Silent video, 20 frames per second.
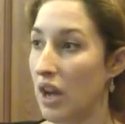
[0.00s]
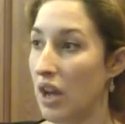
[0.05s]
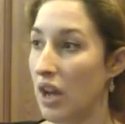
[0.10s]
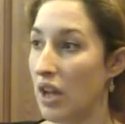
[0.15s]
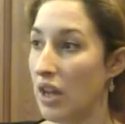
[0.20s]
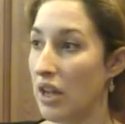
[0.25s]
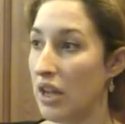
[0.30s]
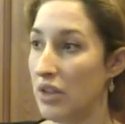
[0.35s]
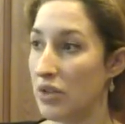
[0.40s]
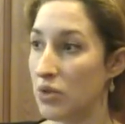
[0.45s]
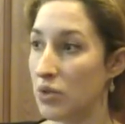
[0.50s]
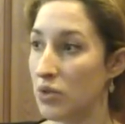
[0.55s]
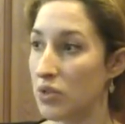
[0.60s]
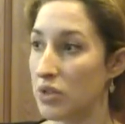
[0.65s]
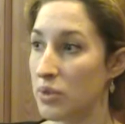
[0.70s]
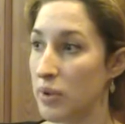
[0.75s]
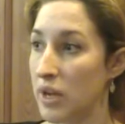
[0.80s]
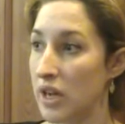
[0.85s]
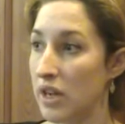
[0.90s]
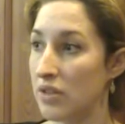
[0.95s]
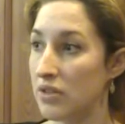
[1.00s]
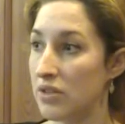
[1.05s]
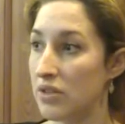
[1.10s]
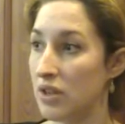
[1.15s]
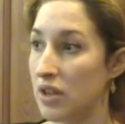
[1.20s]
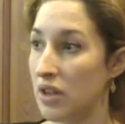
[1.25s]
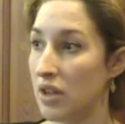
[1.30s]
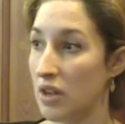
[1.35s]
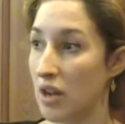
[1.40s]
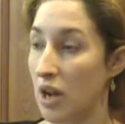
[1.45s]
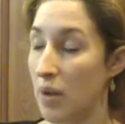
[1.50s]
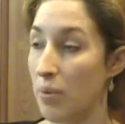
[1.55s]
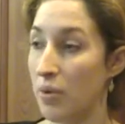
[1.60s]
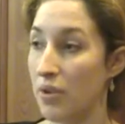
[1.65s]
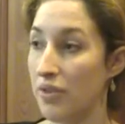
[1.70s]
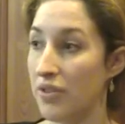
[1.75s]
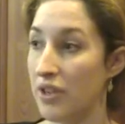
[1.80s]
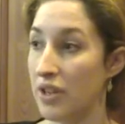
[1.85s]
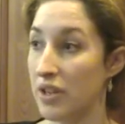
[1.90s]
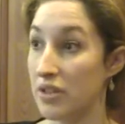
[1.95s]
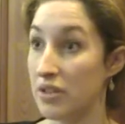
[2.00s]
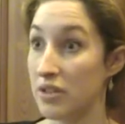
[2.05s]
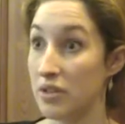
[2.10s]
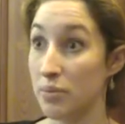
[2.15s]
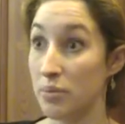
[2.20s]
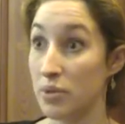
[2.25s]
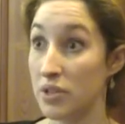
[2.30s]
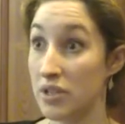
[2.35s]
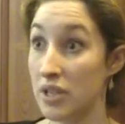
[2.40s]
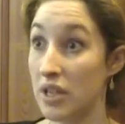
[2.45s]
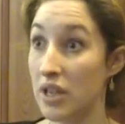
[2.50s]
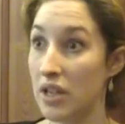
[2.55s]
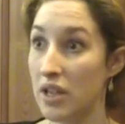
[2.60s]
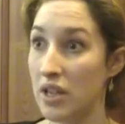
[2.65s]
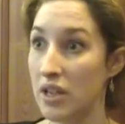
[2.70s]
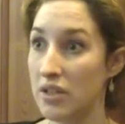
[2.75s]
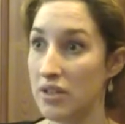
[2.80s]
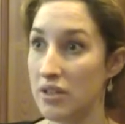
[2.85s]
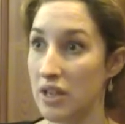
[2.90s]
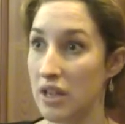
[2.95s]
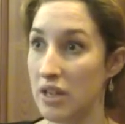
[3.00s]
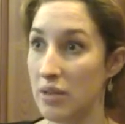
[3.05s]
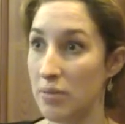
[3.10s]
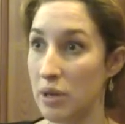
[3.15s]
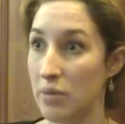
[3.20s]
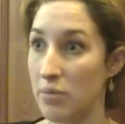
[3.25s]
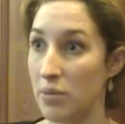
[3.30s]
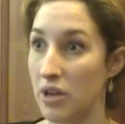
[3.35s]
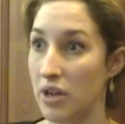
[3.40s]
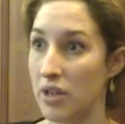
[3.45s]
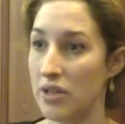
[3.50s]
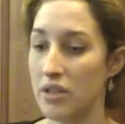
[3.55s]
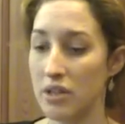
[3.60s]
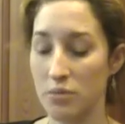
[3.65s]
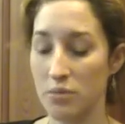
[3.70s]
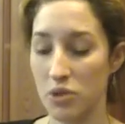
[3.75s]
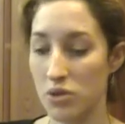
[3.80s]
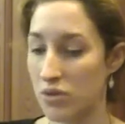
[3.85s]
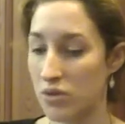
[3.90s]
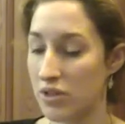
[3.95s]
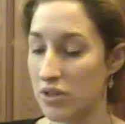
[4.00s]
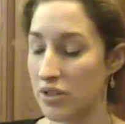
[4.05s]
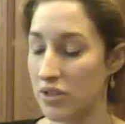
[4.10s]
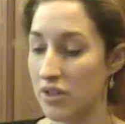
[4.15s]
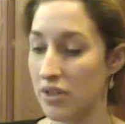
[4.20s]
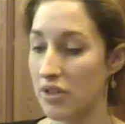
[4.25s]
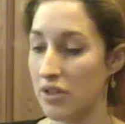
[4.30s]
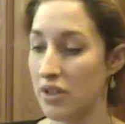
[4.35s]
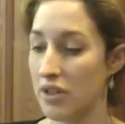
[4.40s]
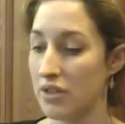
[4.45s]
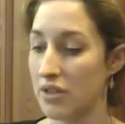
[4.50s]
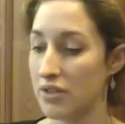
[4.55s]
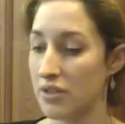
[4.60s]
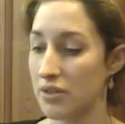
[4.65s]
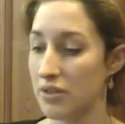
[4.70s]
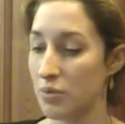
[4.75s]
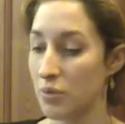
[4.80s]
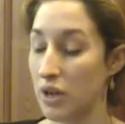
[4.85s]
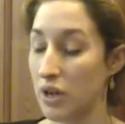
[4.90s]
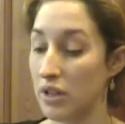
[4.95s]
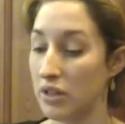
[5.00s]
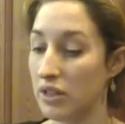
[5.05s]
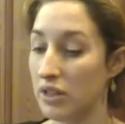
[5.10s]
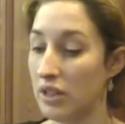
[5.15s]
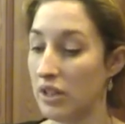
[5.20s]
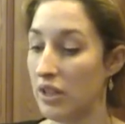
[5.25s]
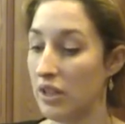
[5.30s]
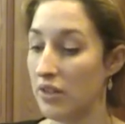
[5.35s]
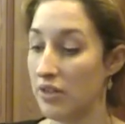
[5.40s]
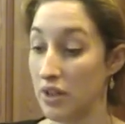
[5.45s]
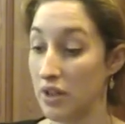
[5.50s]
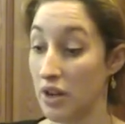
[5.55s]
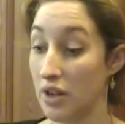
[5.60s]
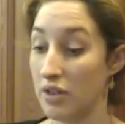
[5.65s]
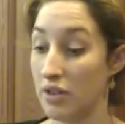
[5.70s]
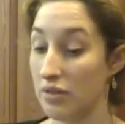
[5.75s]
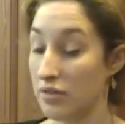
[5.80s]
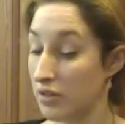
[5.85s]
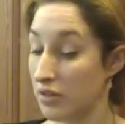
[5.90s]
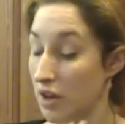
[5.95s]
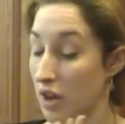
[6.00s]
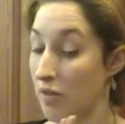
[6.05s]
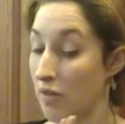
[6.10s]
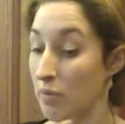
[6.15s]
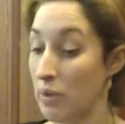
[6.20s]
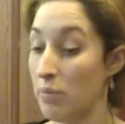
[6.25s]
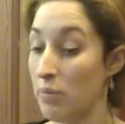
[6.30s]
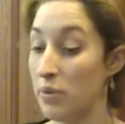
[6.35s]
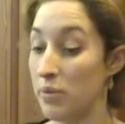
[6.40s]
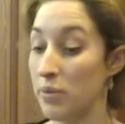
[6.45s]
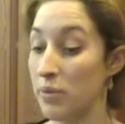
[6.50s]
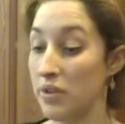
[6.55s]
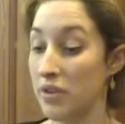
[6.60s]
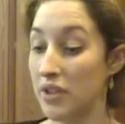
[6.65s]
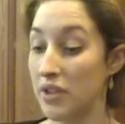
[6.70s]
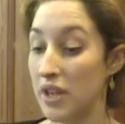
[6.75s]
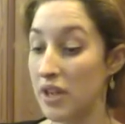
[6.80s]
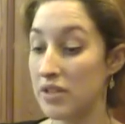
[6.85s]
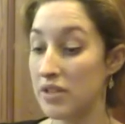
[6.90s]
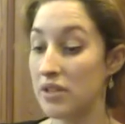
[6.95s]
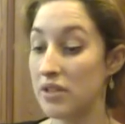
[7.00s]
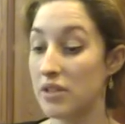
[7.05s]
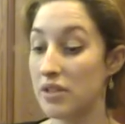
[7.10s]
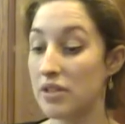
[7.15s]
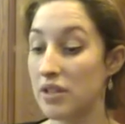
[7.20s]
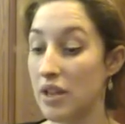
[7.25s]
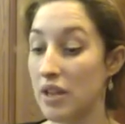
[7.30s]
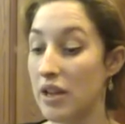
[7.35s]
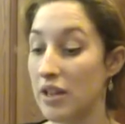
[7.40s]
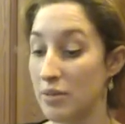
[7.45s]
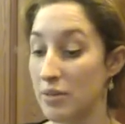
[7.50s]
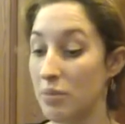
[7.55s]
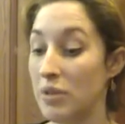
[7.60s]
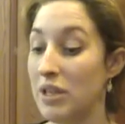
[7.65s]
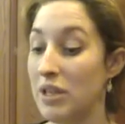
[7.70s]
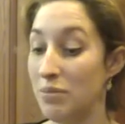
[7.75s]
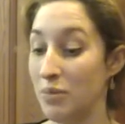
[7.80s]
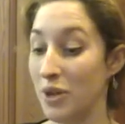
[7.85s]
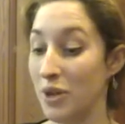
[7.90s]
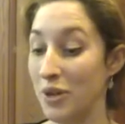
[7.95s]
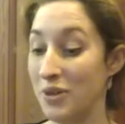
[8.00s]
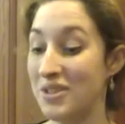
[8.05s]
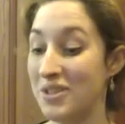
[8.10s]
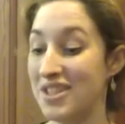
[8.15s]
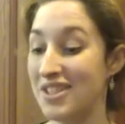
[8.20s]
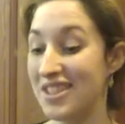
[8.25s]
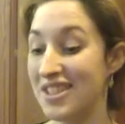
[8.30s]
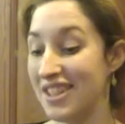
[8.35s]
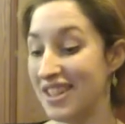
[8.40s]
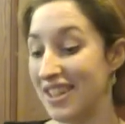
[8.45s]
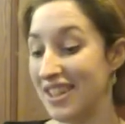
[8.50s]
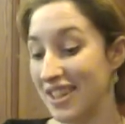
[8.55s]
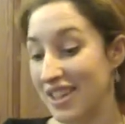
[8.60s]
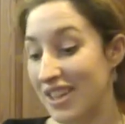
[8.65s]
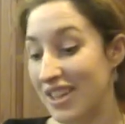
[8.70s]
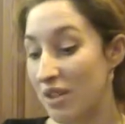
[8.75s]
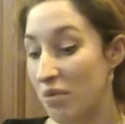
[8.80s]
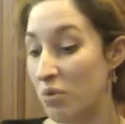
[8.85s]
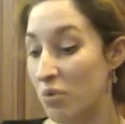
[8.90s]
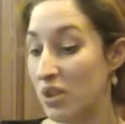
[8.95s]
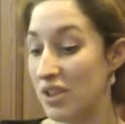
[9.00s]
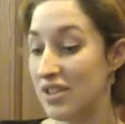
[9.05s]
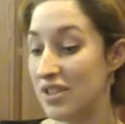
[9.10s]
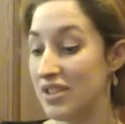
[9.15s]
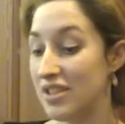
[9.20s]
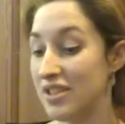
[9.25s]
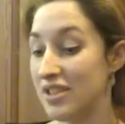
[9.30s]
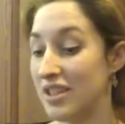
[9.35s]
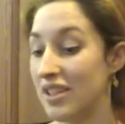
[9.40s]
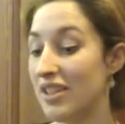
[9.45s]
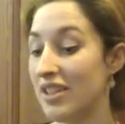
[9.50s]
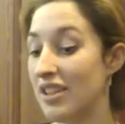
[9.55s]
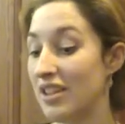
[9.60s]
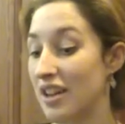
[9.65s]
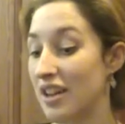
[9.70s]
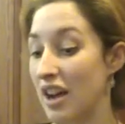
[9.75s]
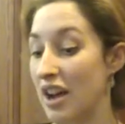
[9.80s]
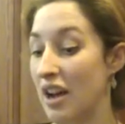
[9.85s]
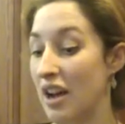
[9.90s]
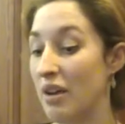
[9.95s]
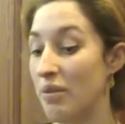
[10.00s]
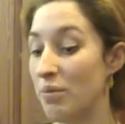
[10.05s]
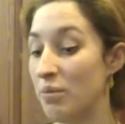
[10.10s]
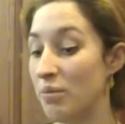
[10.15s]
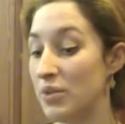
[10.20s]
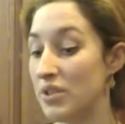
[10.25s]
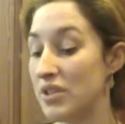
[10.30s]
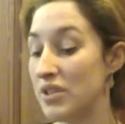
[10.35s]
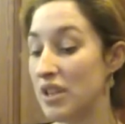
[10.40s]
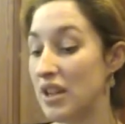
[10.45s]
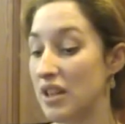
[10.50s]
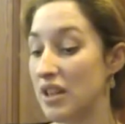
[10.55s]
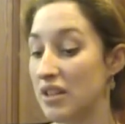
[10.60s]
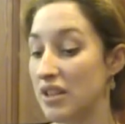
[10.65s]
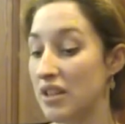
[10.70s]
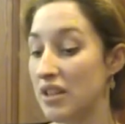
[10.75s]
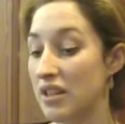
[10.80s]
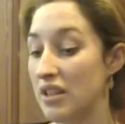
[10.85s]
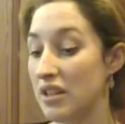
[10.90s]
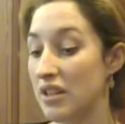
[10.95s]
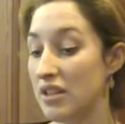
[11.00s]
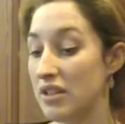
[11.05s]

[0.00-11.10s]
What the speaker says: He talked about a couple of things that particularly stayed in my mind, and I'm sure there's other things as well that I can't remember, but the things that scared me most was seeing the